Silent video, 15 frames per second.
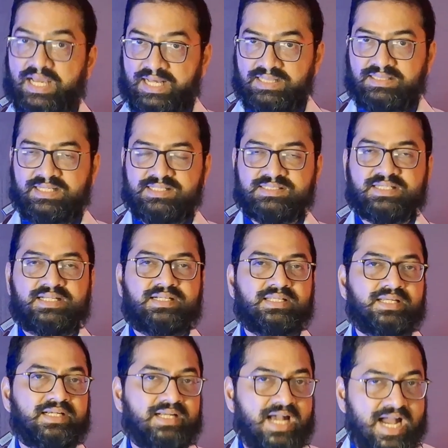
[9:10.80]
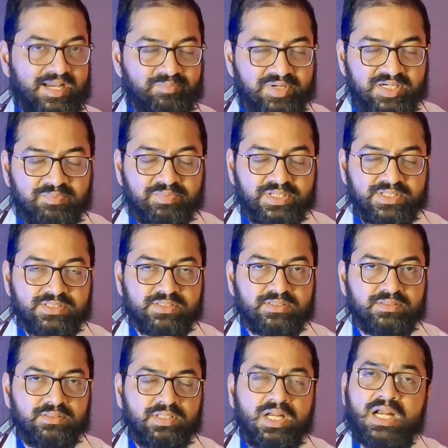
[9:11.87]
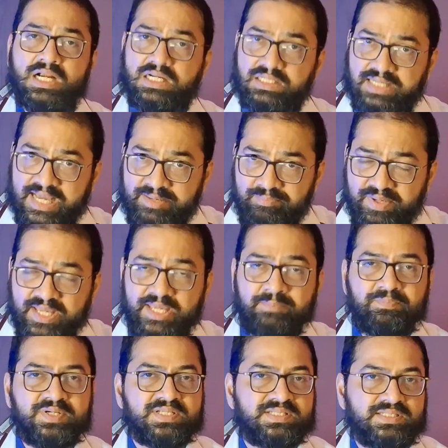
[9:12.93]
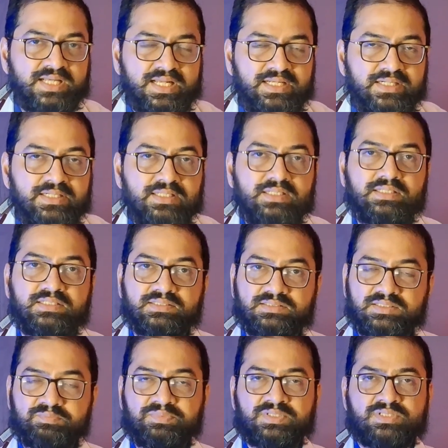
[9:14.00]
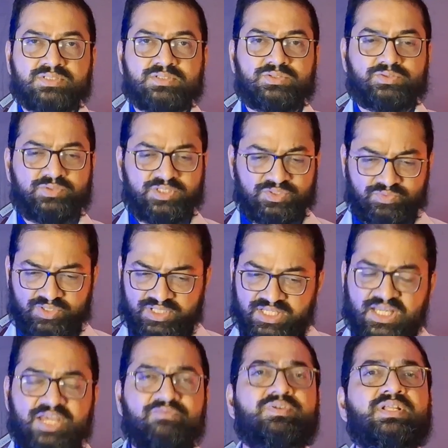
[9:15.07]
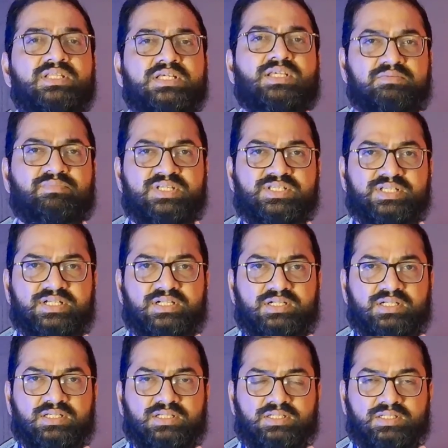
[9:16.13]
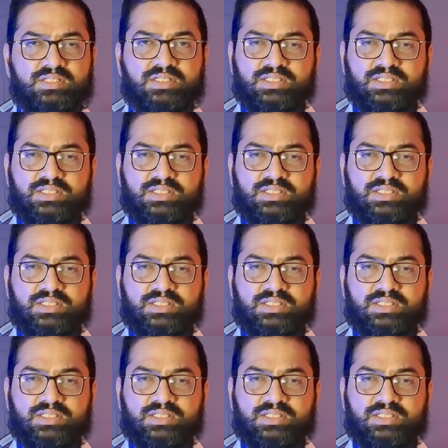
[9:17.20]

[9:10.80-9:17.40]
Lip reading: Health anxiety and high blood pressure. Type A personality is the person who is wanting everything immediately.